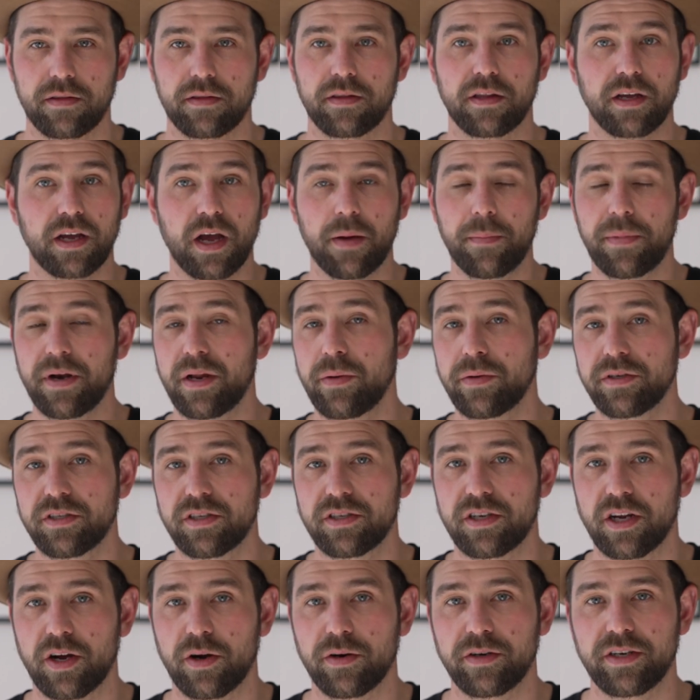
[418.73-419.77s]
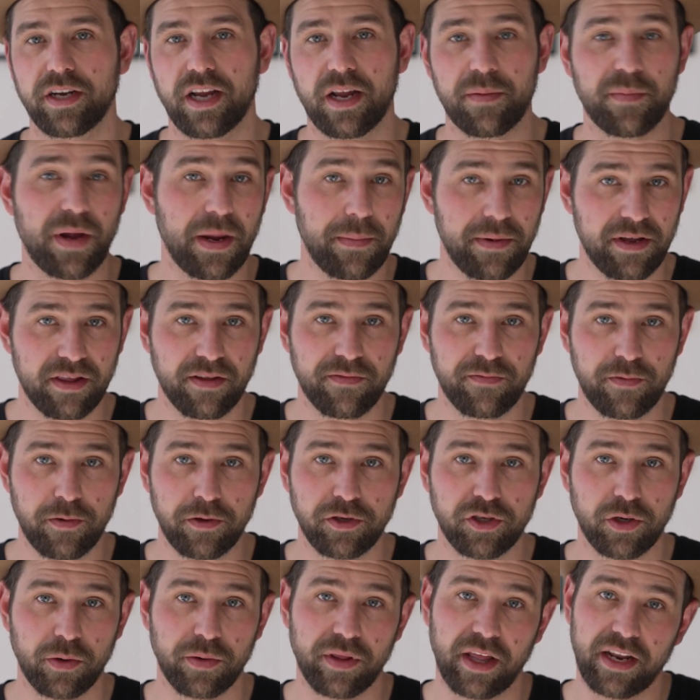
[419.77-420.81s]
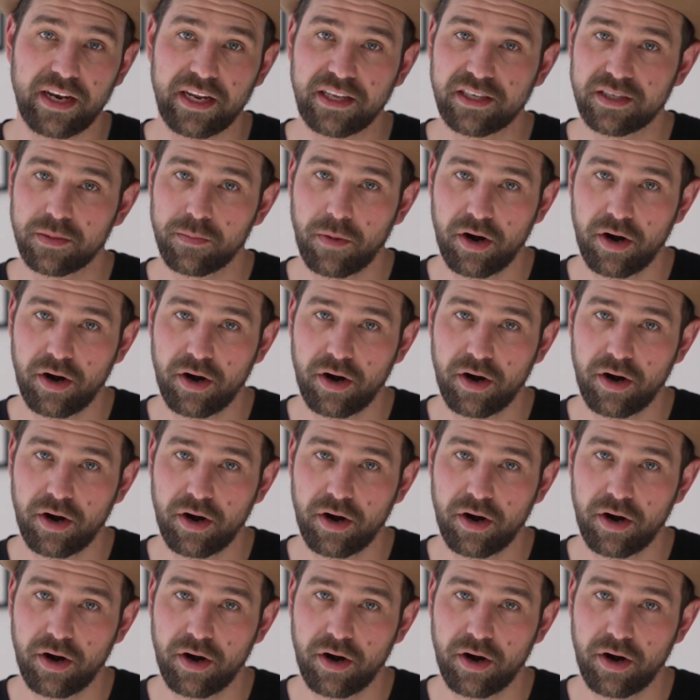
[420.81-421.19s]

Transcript: The company was stoked, and maybe in the future when they need some